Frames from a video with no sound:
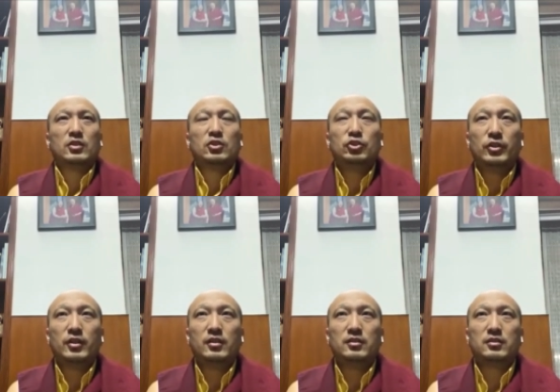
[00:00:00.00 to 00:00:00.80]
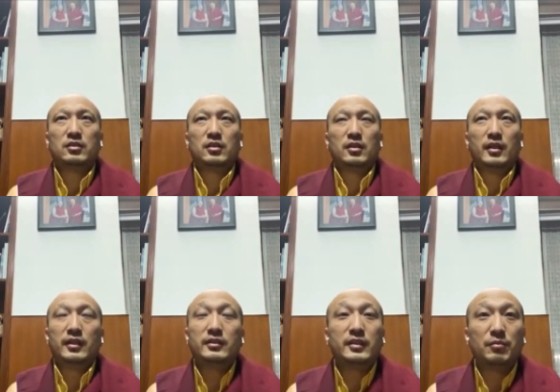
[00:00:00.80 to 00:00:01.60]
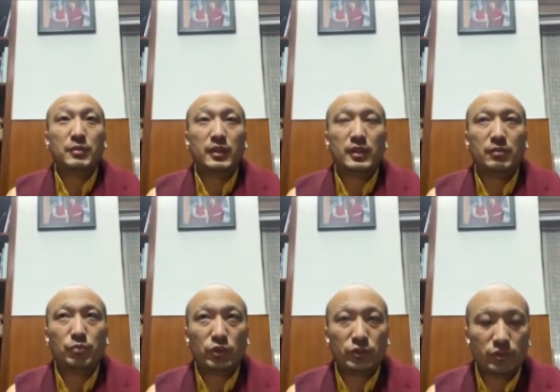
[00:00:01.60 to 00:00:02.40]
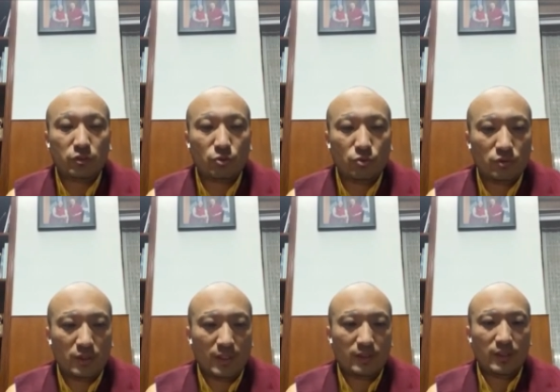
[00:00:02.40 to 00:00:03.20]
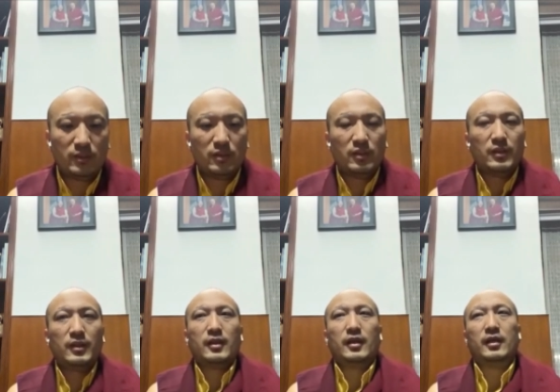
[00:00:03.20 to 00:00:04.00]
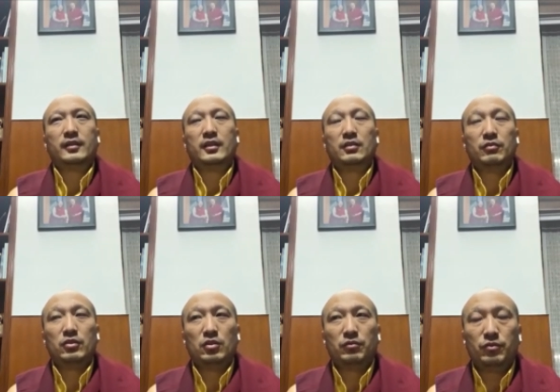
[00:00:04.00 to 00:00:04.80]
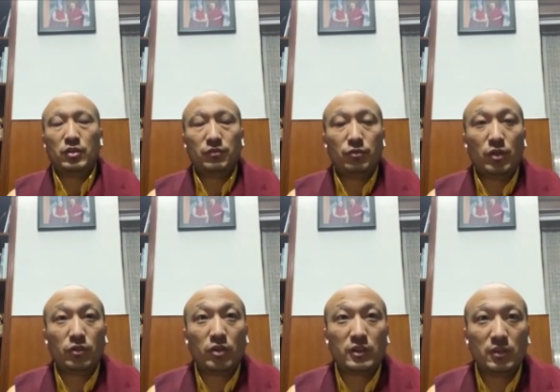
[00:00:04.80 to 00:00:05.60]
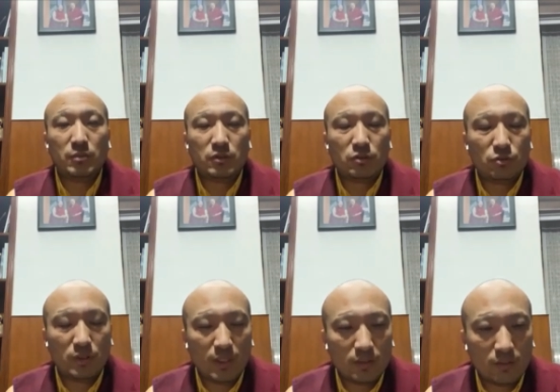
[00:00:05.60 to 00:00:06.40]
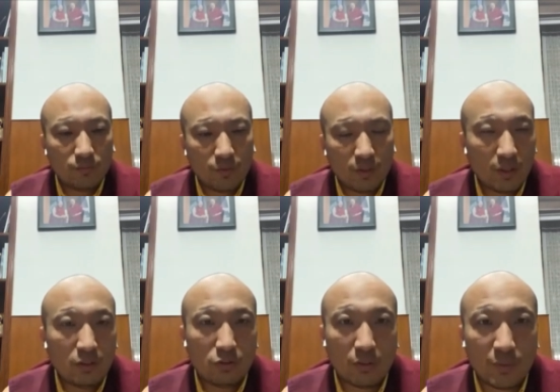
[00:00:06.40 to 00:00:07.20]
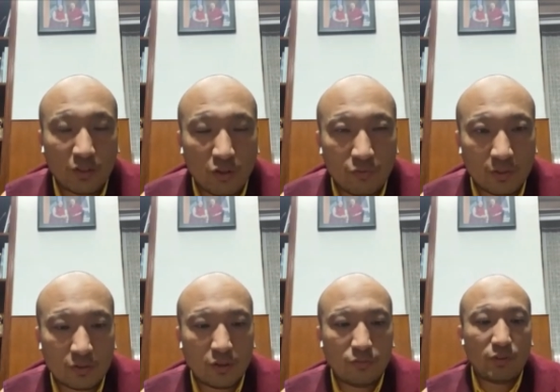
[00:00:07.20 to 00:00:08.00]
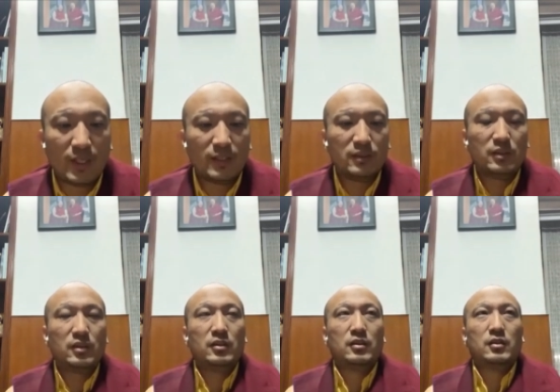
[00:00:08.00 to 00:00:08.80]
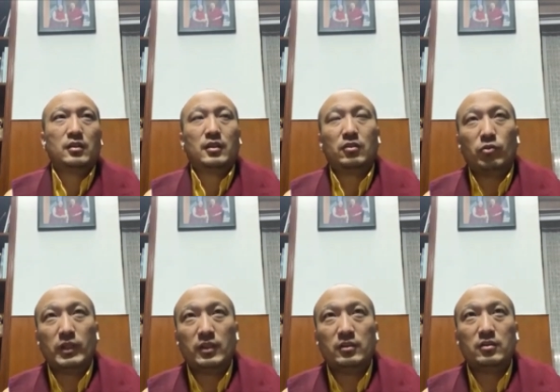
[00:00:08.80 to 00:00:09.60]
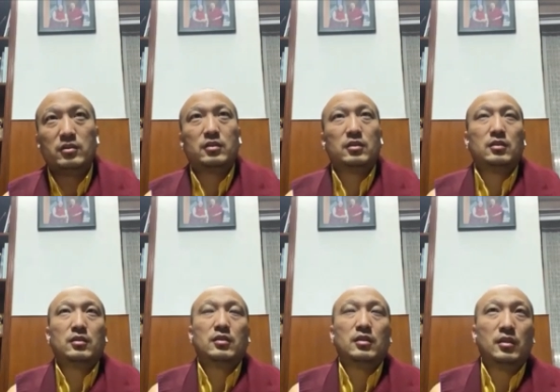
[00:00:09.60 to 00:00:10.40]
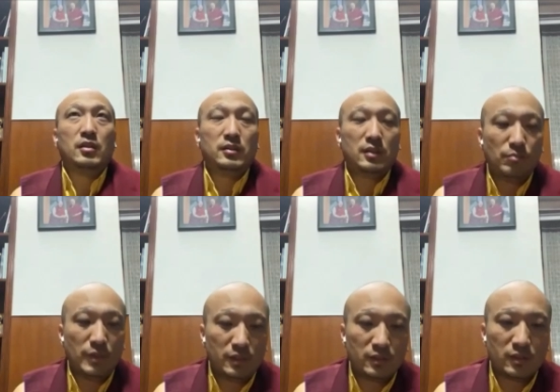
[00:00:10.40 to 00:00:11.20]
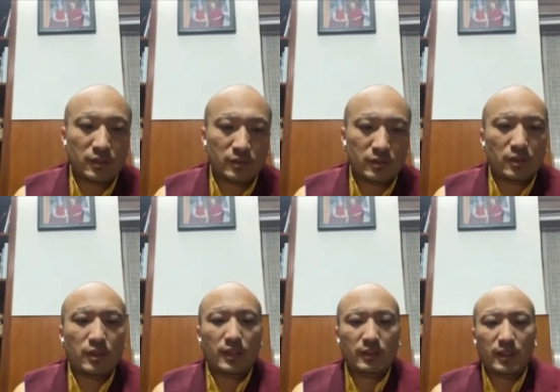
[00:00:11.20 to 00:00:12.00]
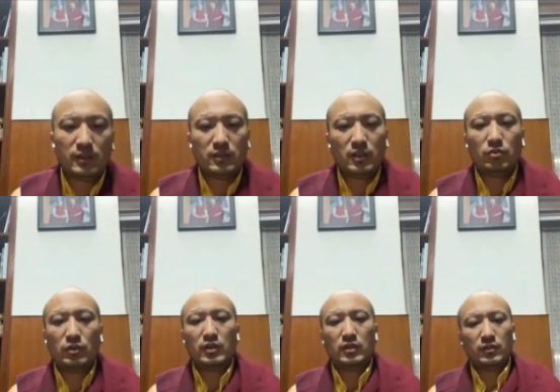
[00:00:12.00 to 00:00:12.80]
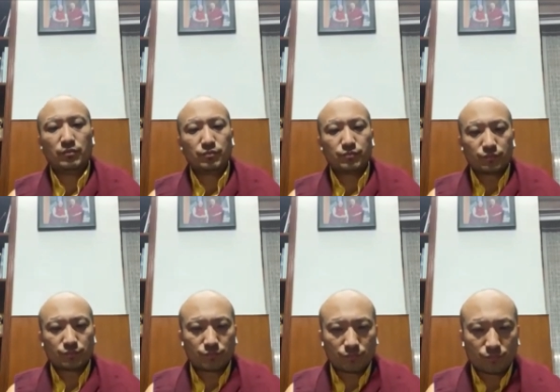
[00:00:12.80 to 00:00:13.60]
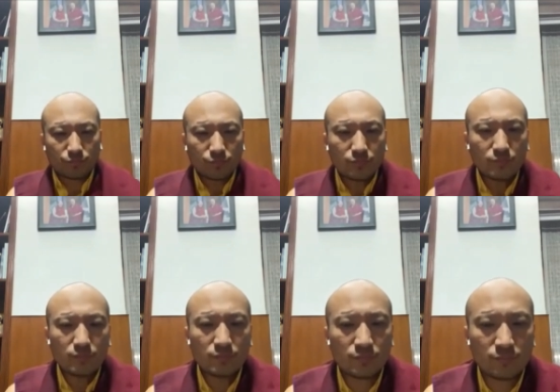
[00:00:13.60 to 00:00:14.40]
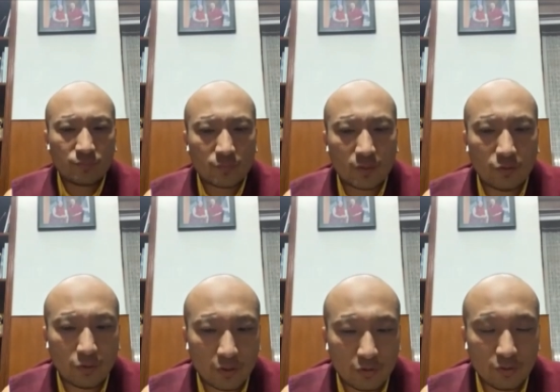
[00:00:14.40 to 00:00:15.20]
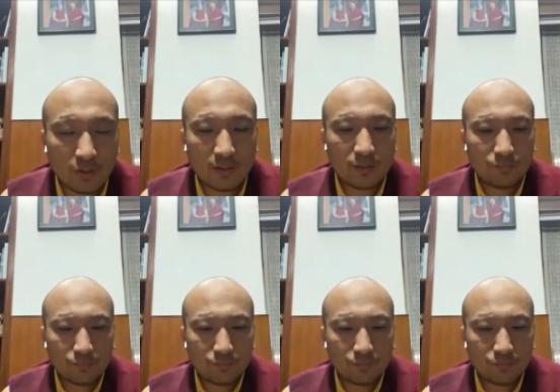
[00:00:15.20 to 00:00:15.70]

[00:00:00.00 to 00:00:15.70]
shells and semi-precious stones like that. And then even if, if you are not able to do that, then you can make offerings of rice, grains, uh, some medicines like that. Then you can uh, you can do that.